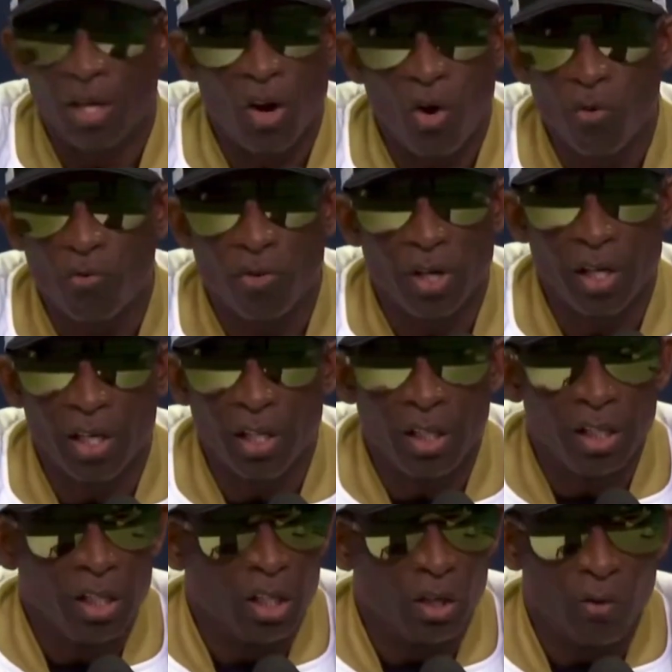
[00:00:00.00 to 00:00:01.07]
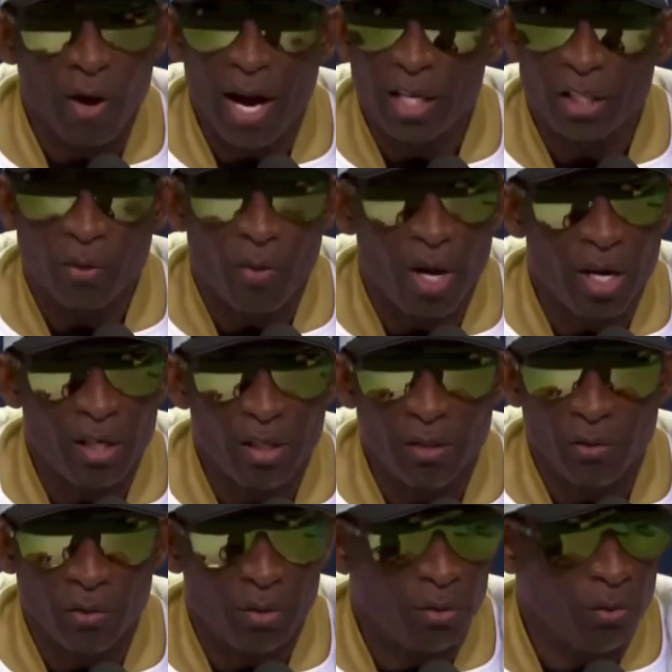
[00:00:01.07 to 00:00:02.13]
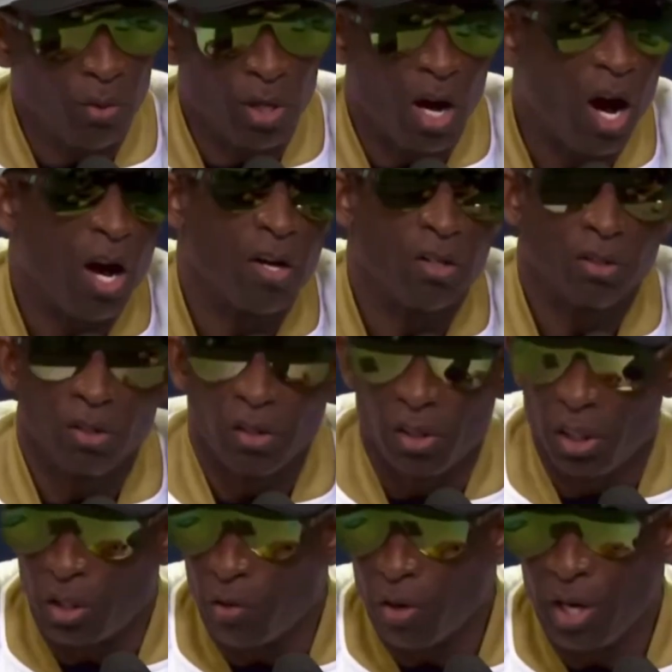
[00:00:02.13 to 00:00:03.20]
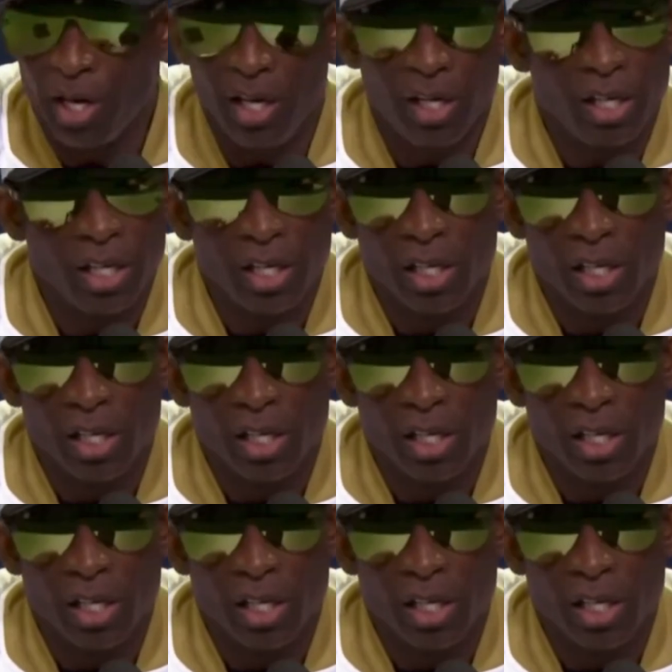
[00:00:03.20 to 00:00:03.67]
and hopefully graduate with honors or degree,